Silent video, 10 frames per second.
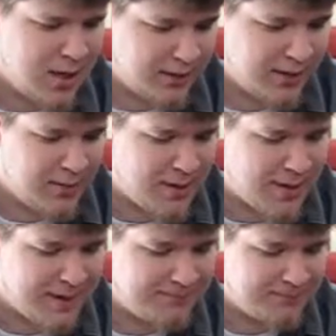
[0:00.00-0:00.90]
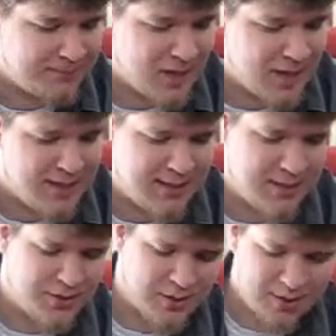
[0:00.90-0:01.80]
Also,
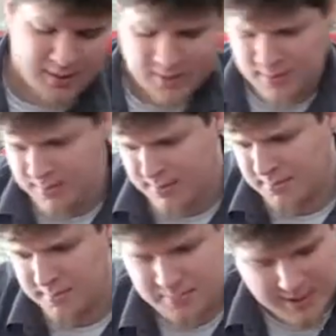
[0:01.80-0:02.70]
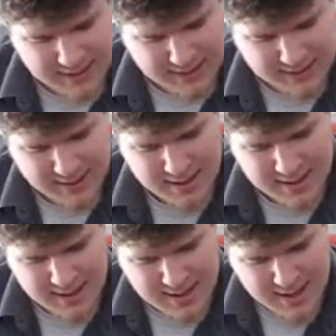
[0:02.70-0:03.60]
unintentional, but
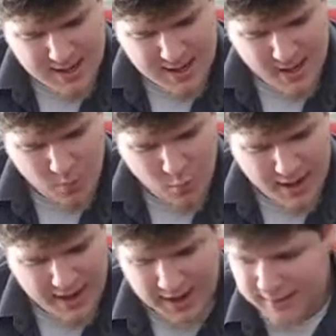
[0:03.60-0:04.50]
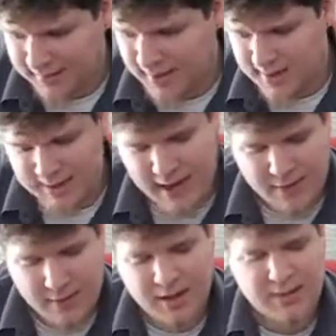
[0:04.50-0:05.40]
when I got this gun, it did
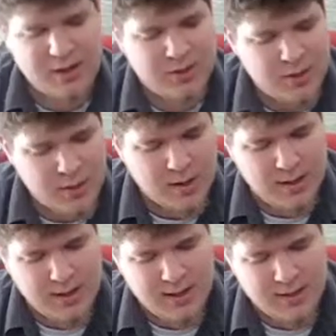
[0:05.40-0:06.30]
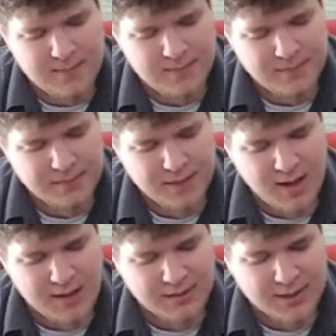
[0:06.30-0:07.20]
have a bit of an issue with the
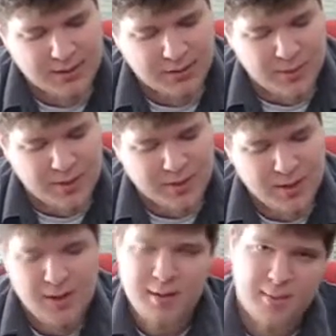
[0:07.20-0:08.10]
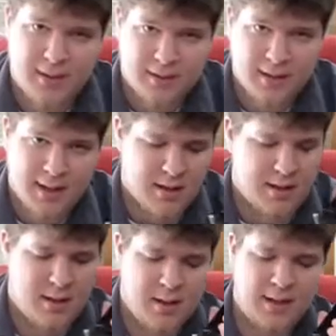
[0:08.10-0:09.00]
selector switch. Basically,
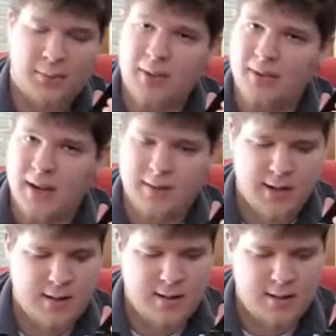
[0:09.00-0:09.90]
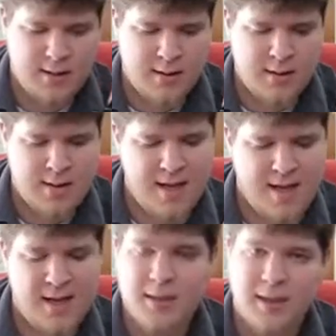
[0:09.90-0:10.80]
this was safety,
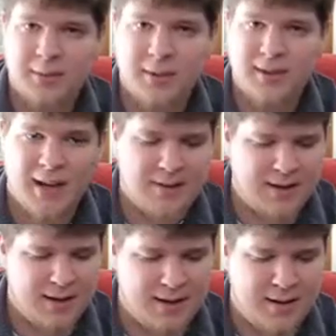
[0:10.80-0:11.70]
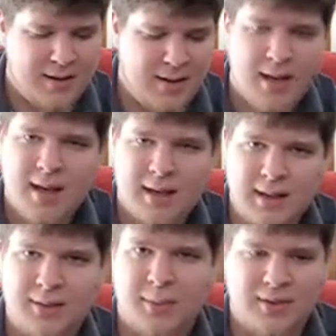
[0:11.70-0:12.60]
this was safety,
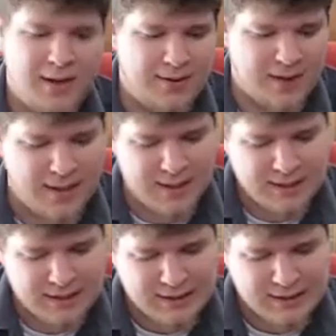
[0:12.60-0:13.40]
and this was safety.